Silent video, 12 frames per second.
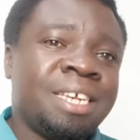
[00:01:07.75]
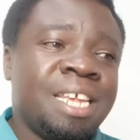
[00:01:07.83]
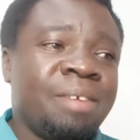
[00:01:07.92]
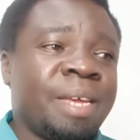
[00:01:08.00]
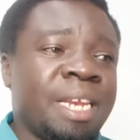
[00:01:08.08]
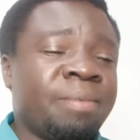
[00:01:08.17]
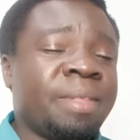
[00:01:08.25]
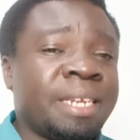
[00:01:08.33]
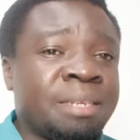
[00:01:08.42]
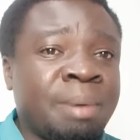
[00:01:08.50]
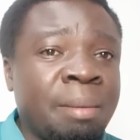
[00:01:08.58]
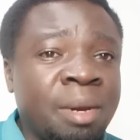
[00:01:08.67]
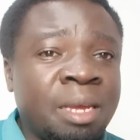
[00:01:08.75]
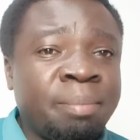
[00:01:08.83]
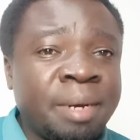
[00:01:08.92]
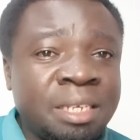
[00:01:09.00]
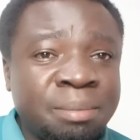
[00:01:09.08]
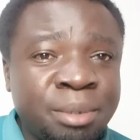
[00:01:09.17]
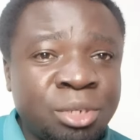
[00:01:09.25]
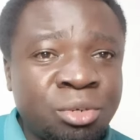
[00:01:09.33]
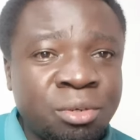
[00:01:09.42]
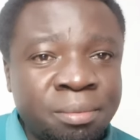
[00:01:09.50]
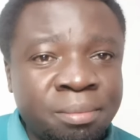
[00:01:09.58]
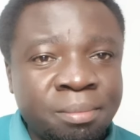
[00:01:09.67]
Even if there is public
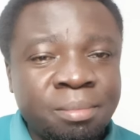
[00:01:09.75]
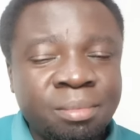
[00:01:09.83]
participation,